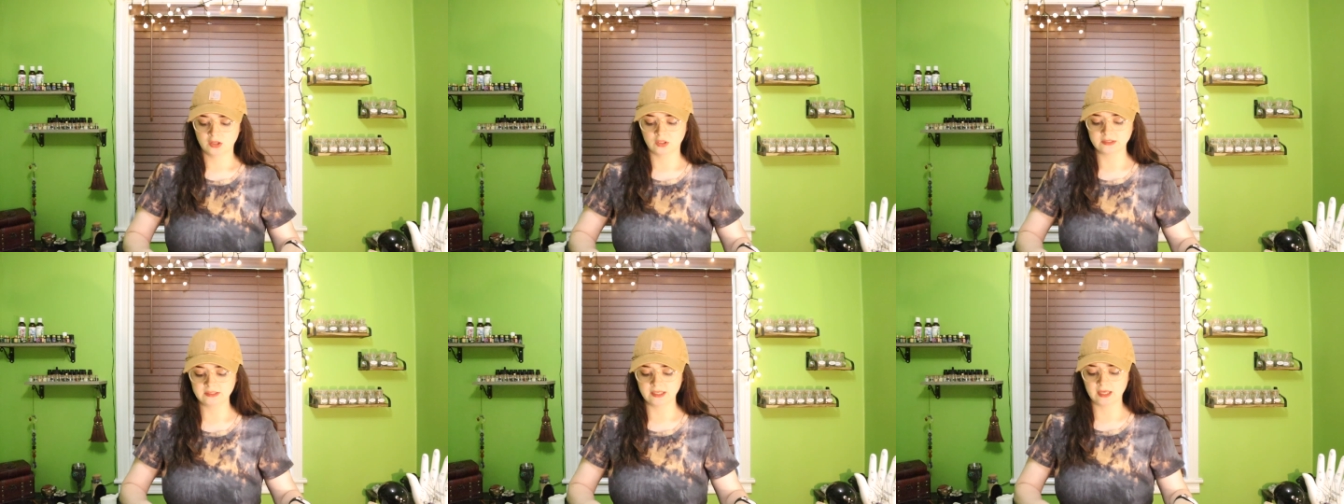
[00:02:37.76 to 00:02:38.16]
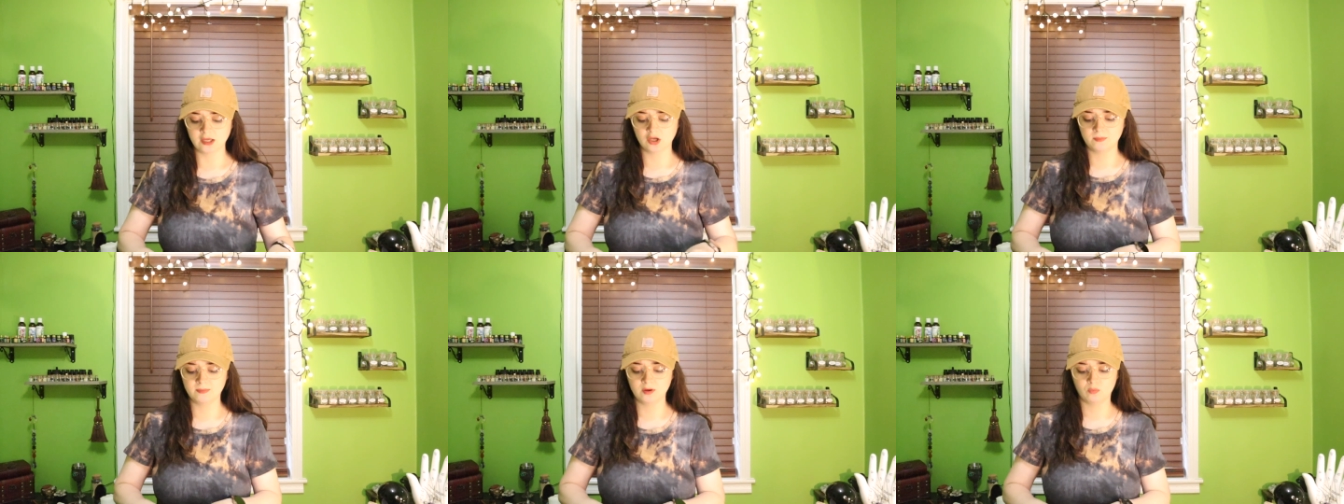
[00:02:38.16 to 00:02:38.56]
Looks like
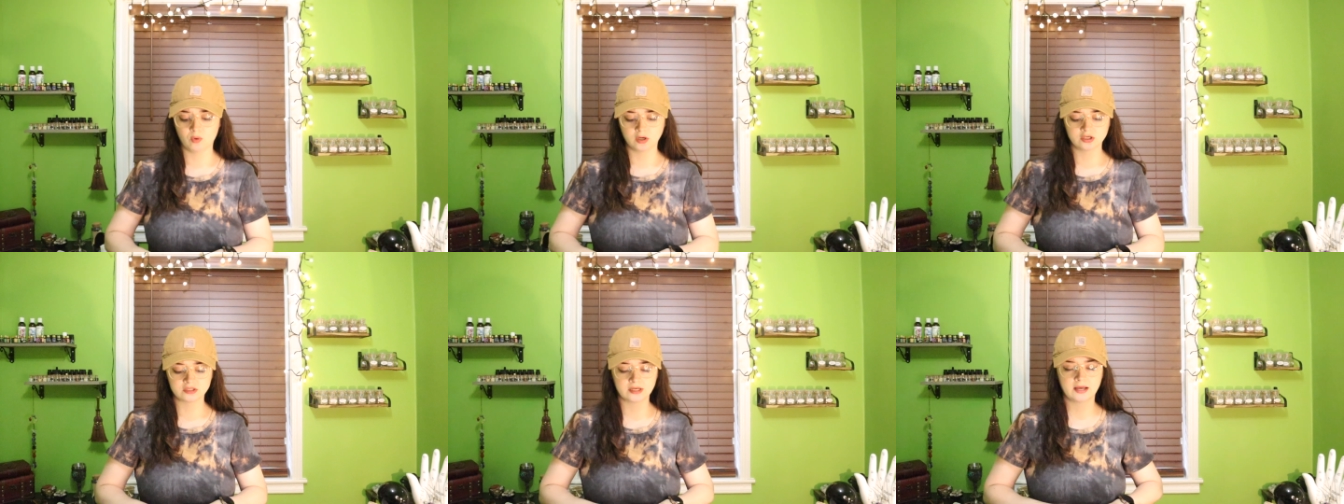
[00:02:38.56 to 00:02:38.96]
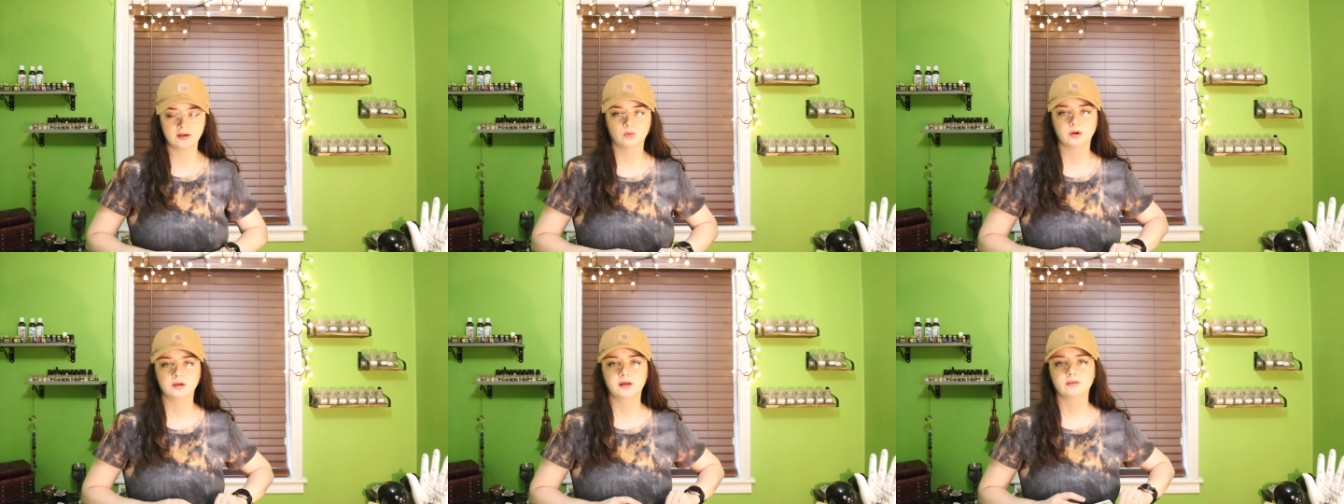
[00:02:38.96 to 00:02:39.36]
it could be a water
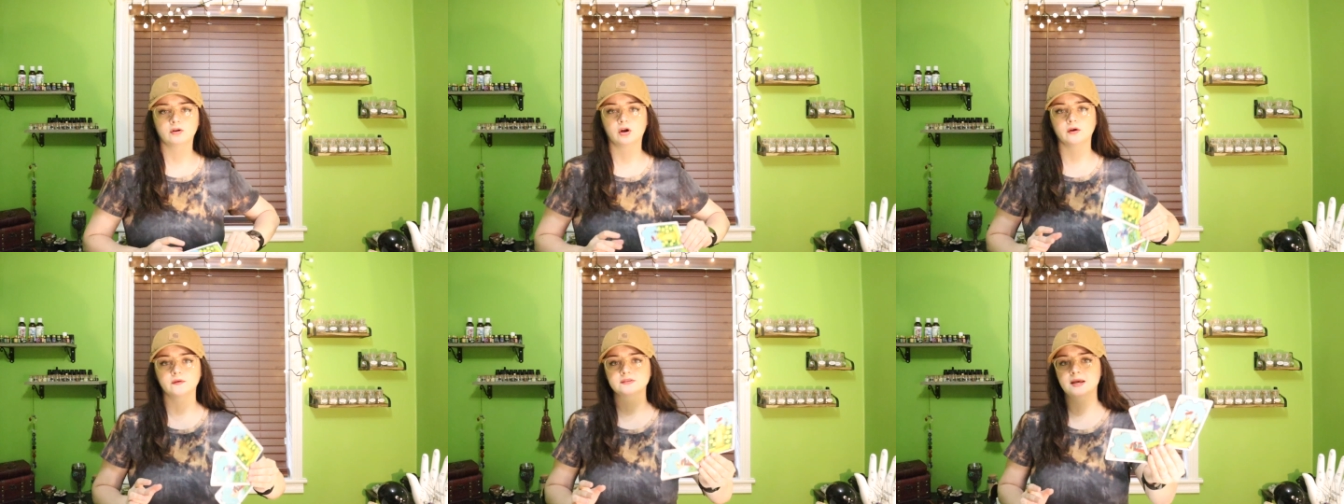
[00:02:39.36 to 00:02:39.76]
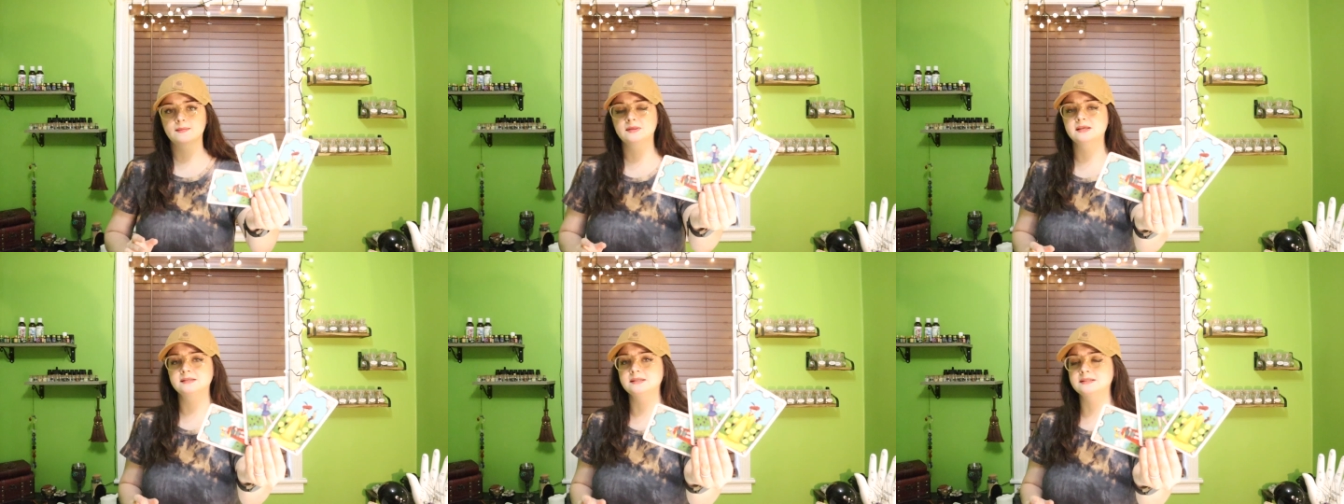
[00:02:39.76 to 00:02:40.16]
sign or another earth
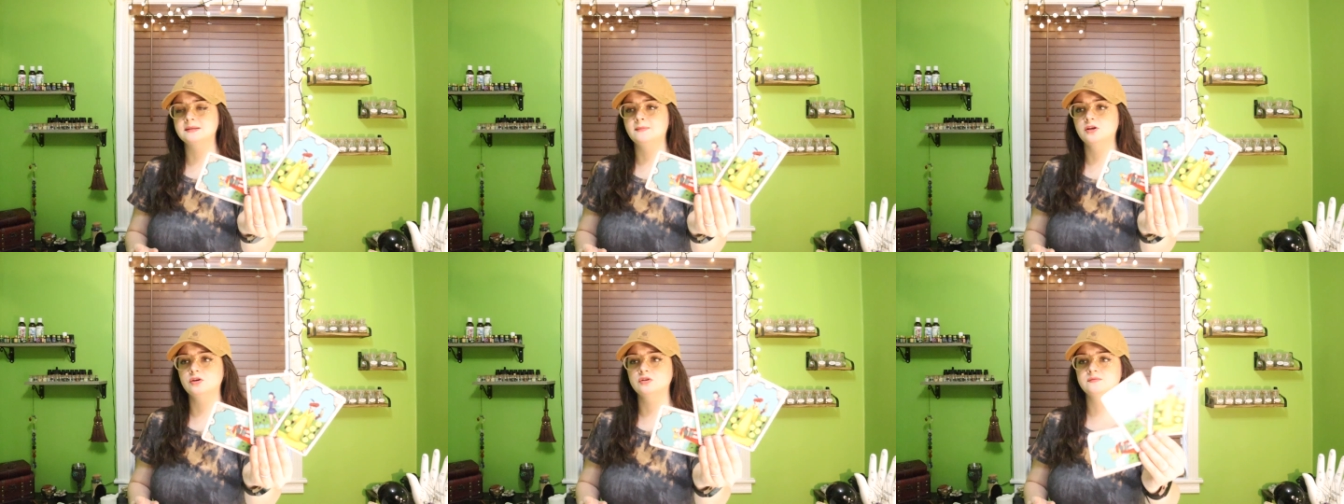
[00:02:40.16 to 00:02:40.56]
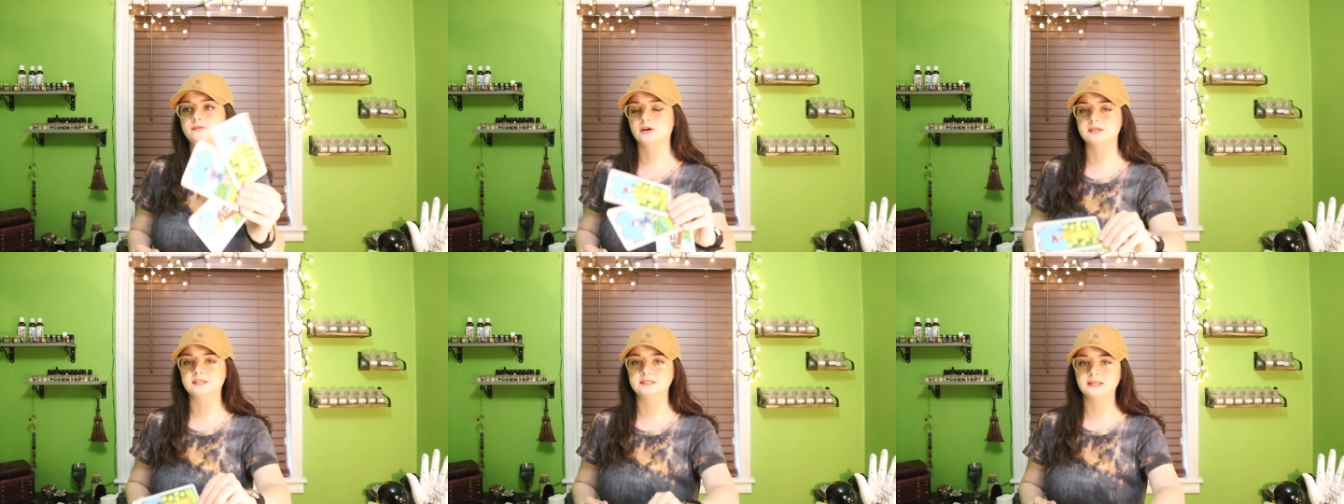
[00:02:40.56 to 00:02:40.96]
sign, but this is somebody who's
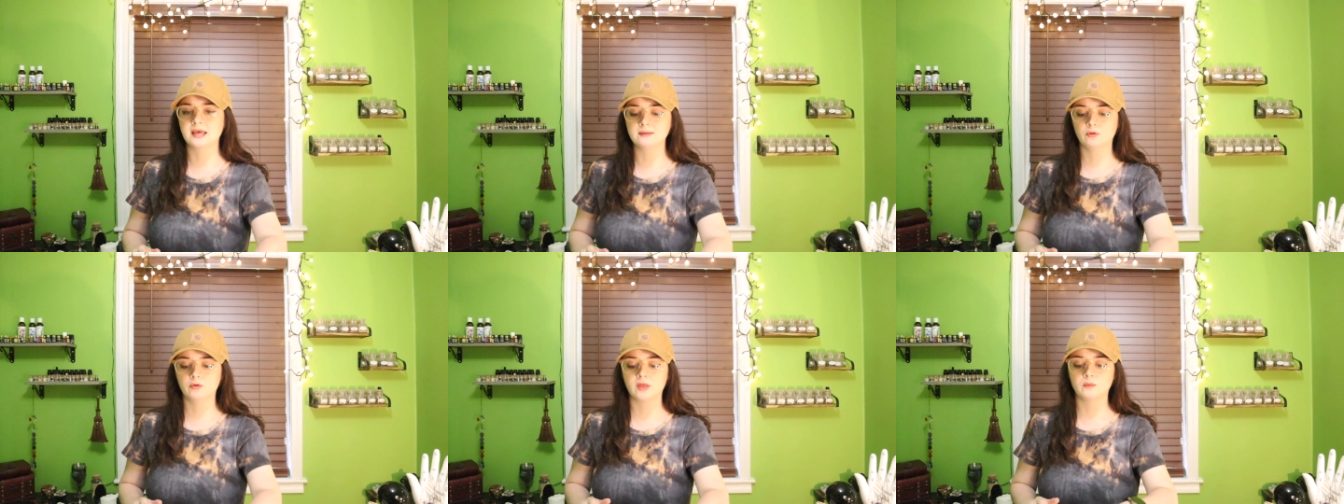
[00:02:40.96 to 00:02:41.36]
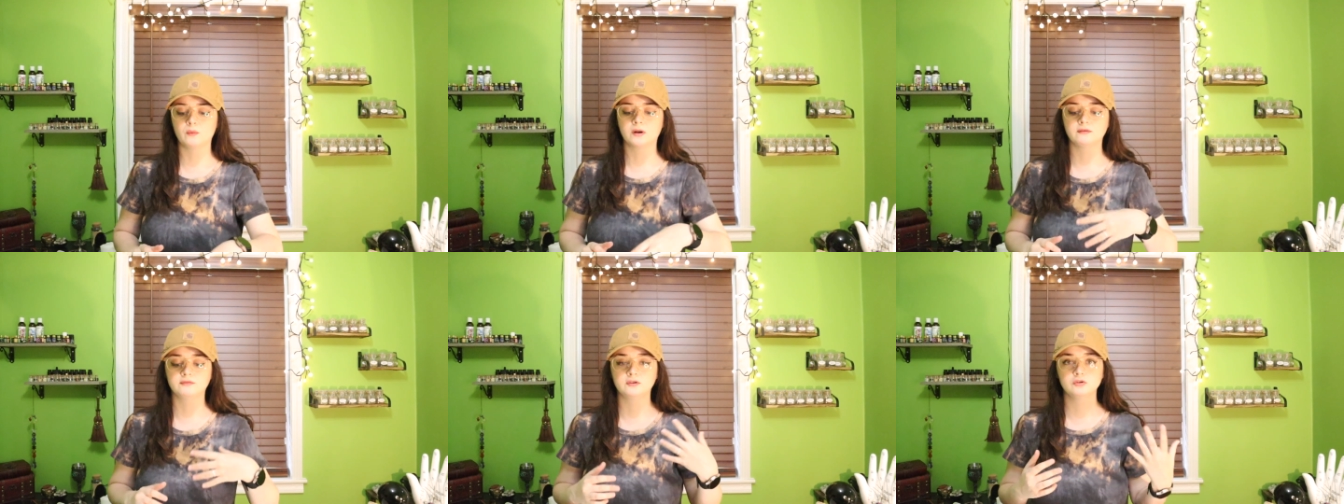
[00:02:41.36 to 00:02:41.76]
very stable. They
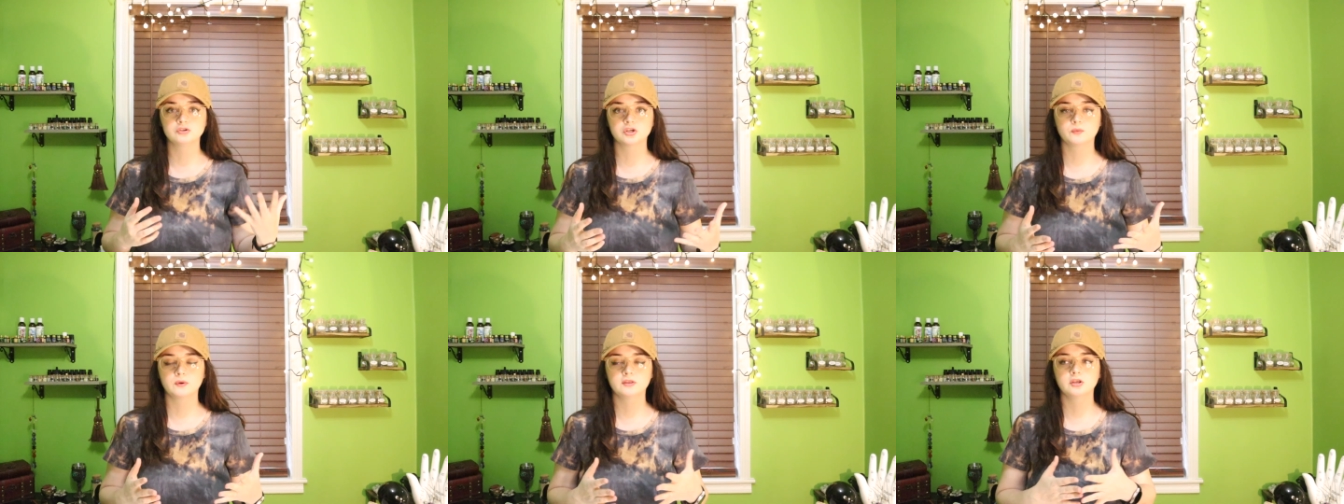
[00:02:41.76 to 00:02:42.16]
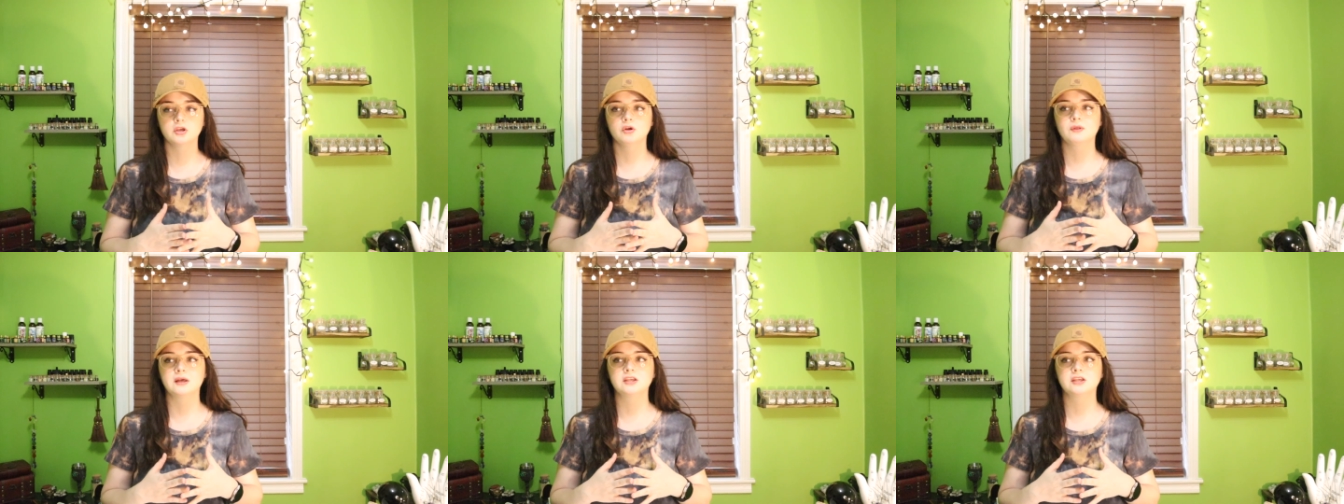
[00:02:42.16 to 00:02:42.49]
want a future with you.